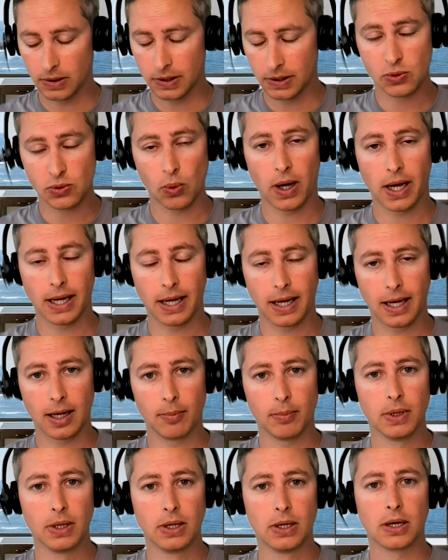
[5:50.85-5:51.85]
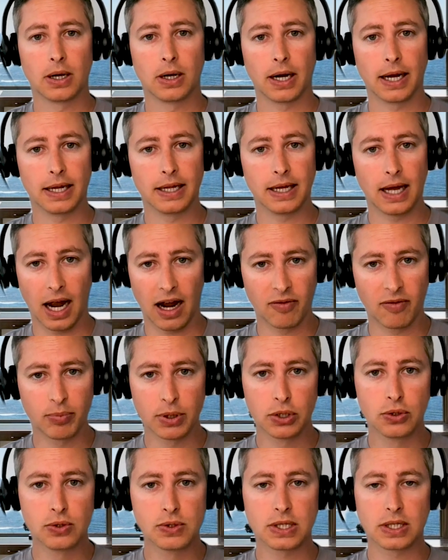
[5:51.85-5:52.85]
is YNAB. All right. I've
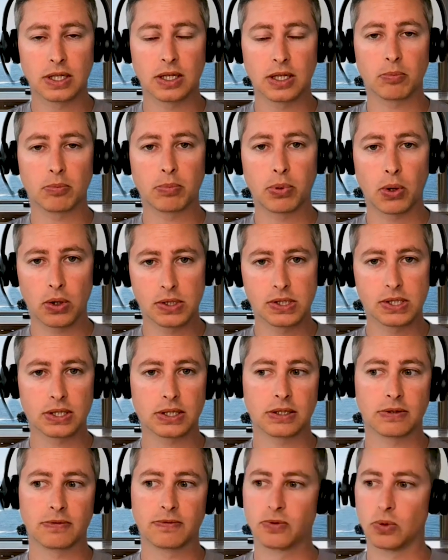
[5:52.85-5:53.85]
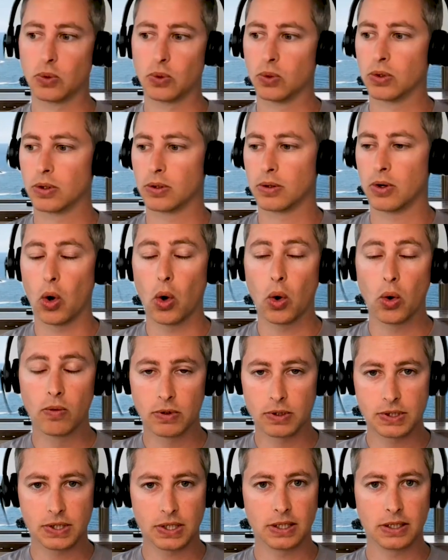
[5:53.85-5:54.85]
been using it personally for
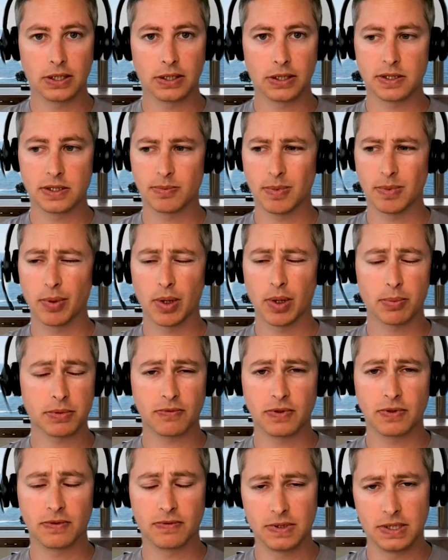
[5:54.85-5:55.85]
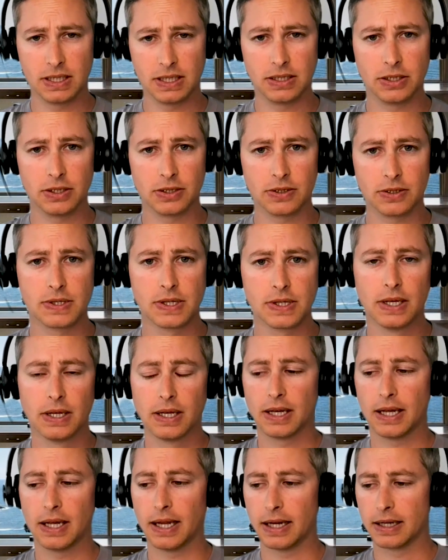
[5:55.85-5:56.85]
over 10 years, maybe up to 15 years.
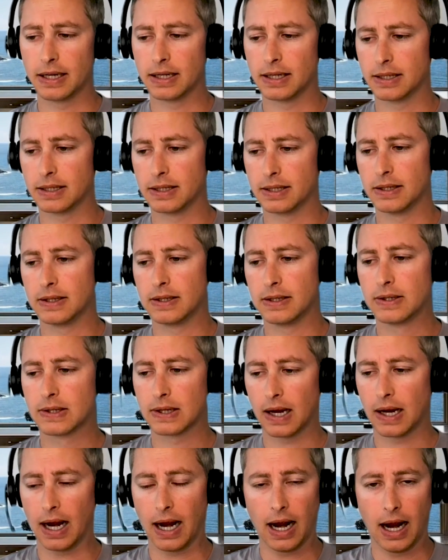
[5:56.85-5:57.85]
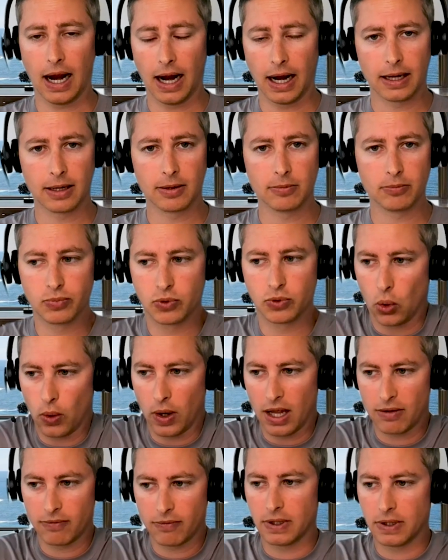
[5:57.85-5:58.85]
And I
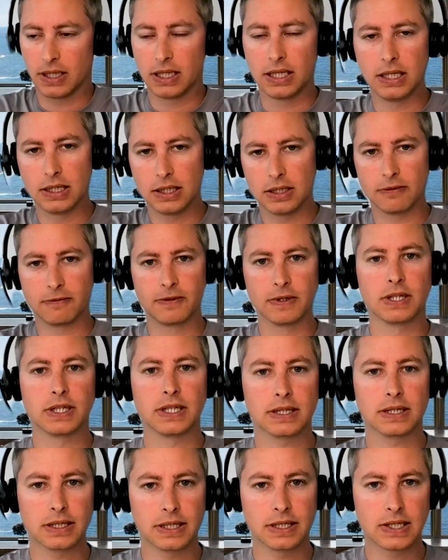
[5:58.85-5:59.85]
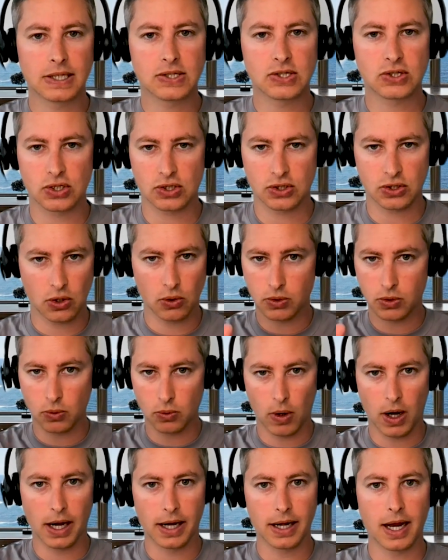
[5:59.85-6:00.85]
don't have any affiliate links. Just go
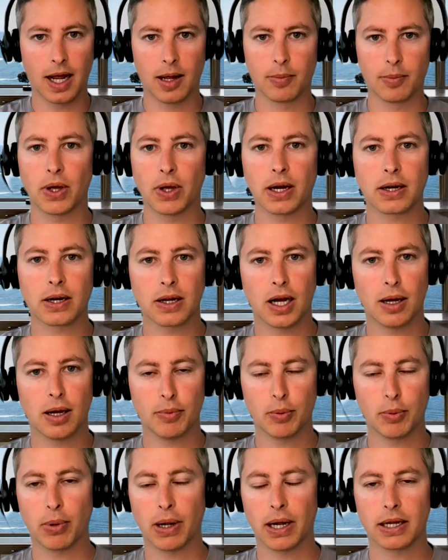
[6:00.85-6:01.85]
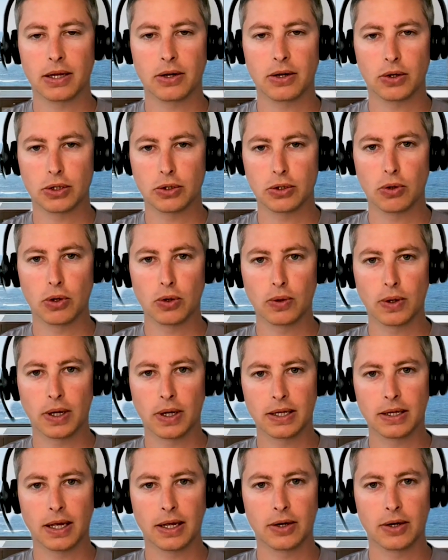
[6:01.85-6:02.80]
to ynab.com and buy it on your own. I